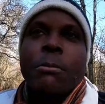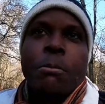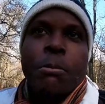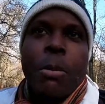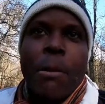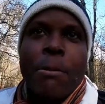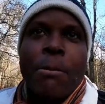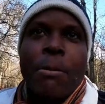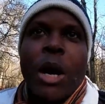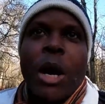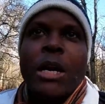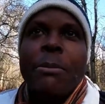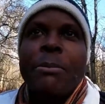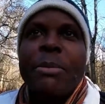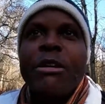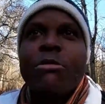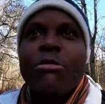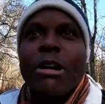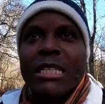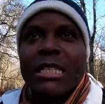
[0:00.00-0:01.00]
Bob Marley,
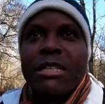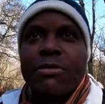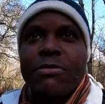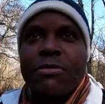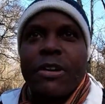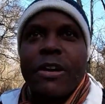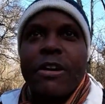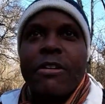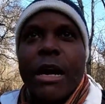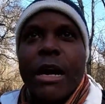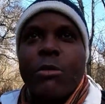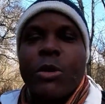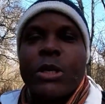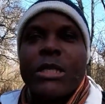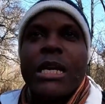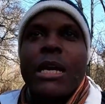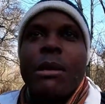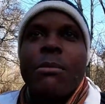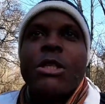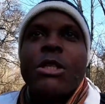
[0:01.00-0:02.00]
being Rastafarian,
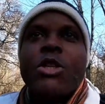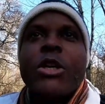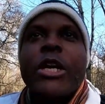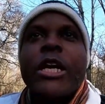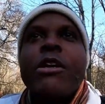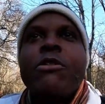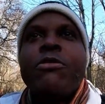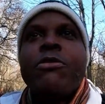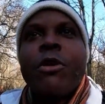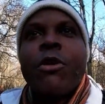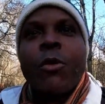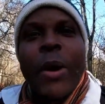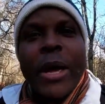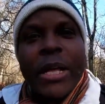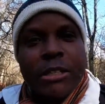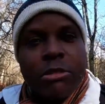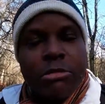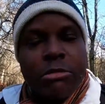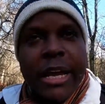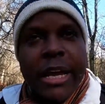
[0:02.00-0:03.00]
was able to
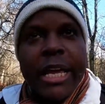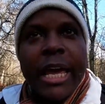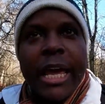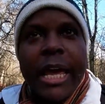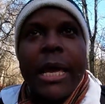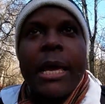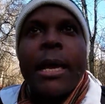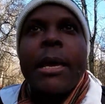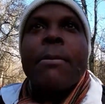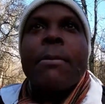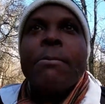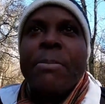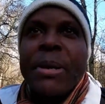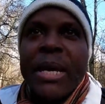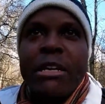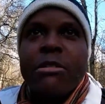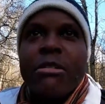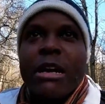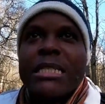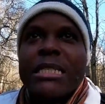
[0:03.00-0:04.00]
influence reggae
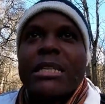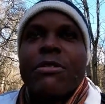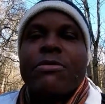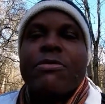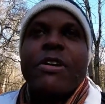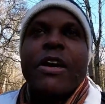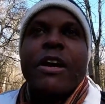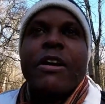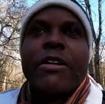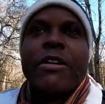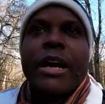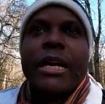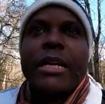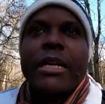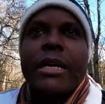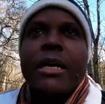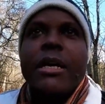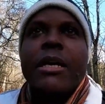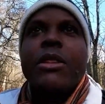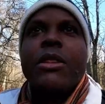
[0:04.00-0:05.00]
being Rastafarian.
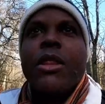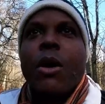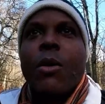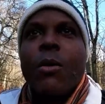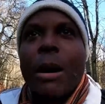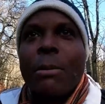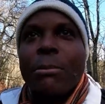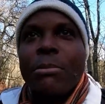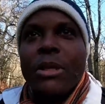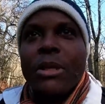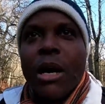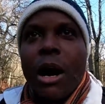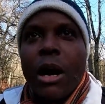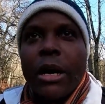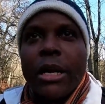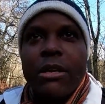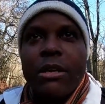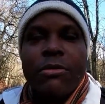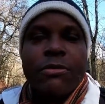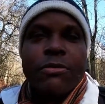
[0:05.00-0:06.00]
Now I'm
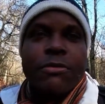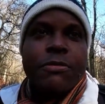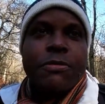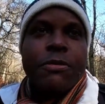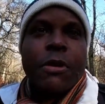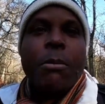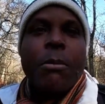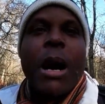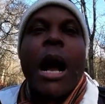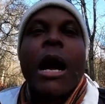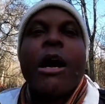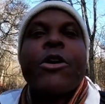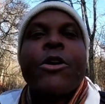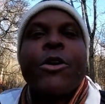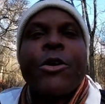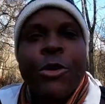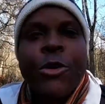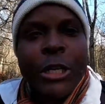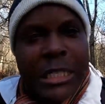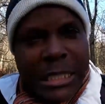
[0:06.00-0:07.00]
talking from a
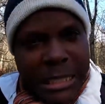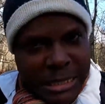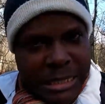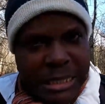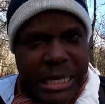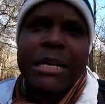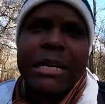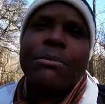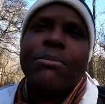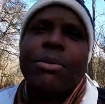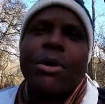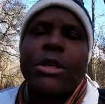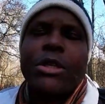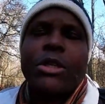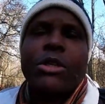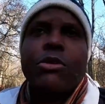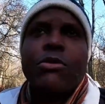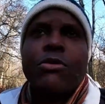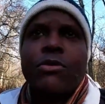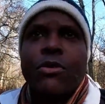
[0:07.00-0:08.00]
Christian
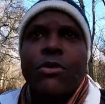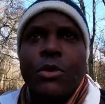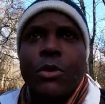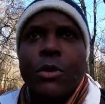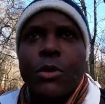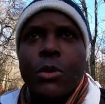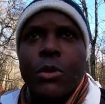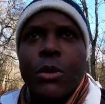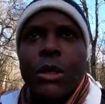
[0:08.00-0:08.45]
point of view.